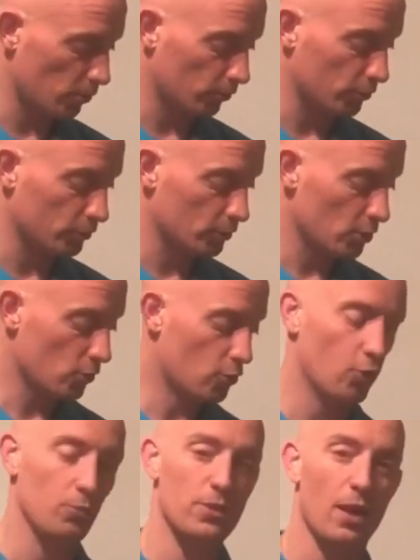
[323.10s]
the button,
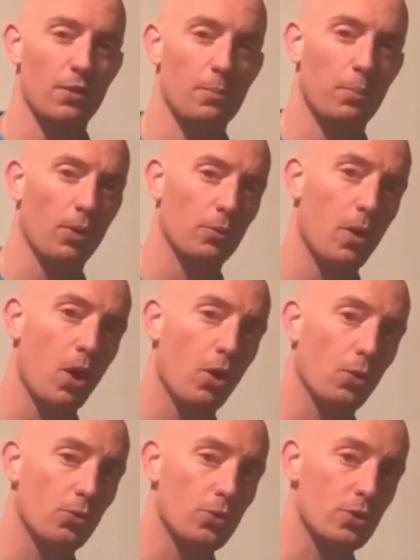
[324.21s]
comes out the bottom
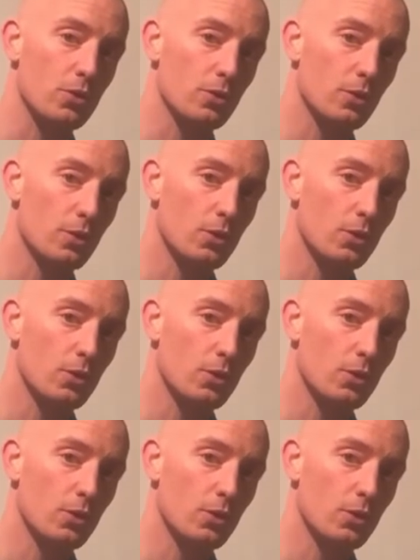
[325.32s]
hose.